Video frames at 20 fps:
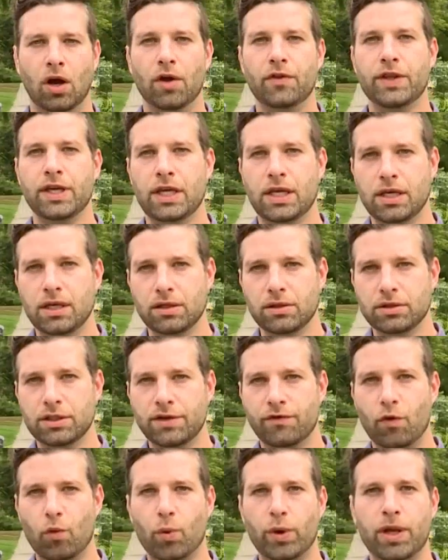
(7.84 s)
On the heels
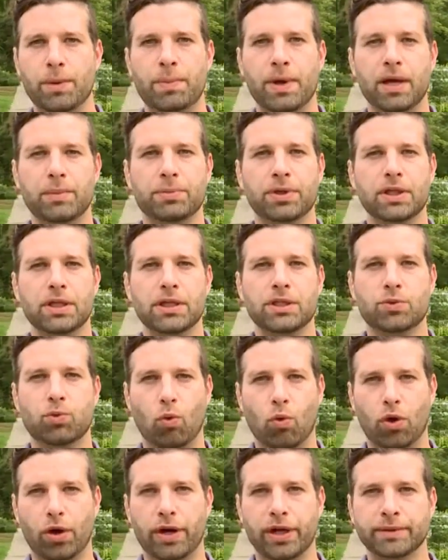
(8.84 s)
of a Winnipeg police
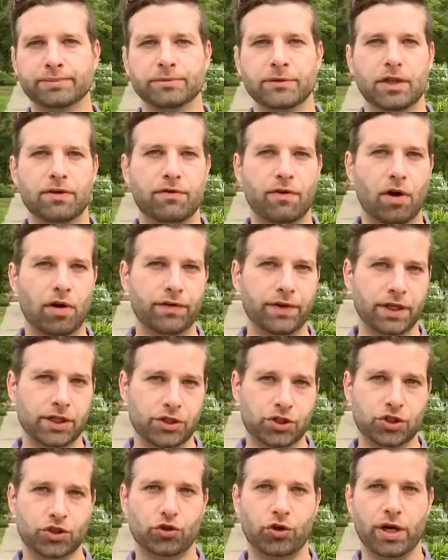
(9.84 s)
warning involving a
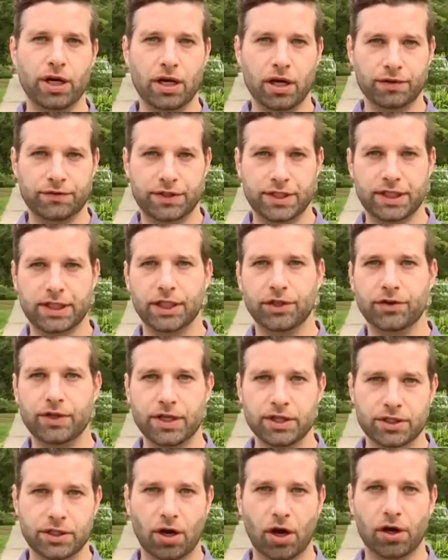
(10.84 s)
string of
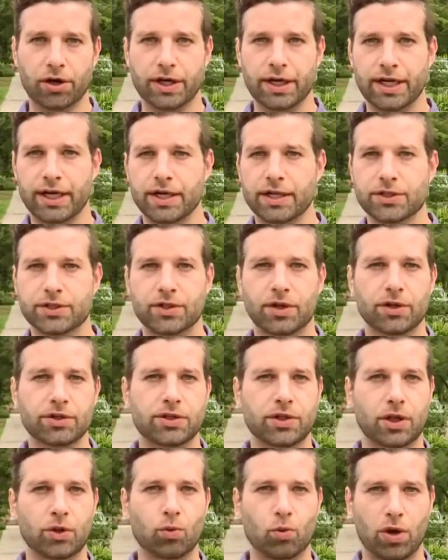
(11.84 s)
serious targeted
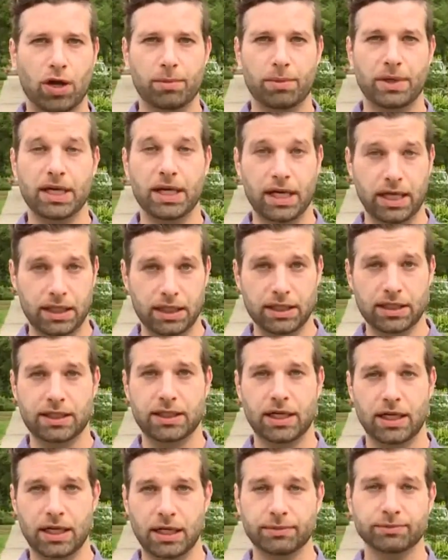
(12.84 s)
assaults on women in the
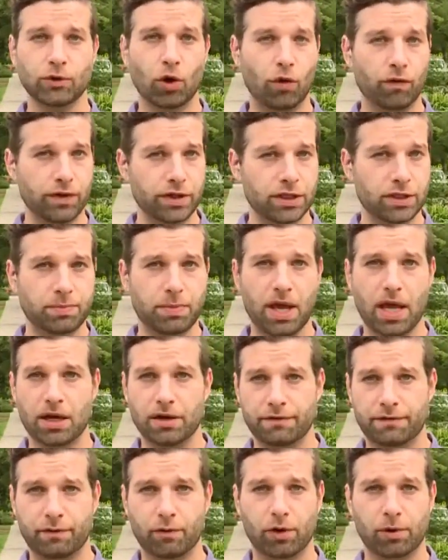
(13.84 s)
city over the span
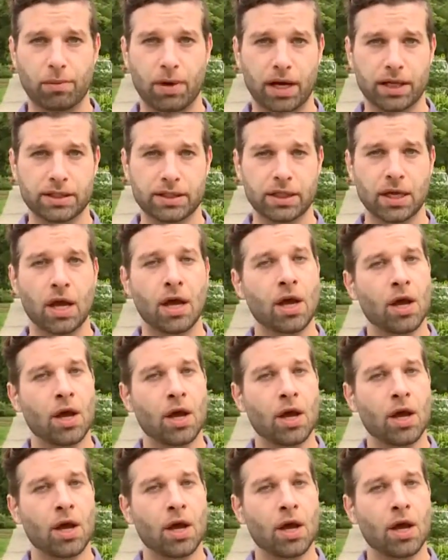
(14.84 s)
of four months,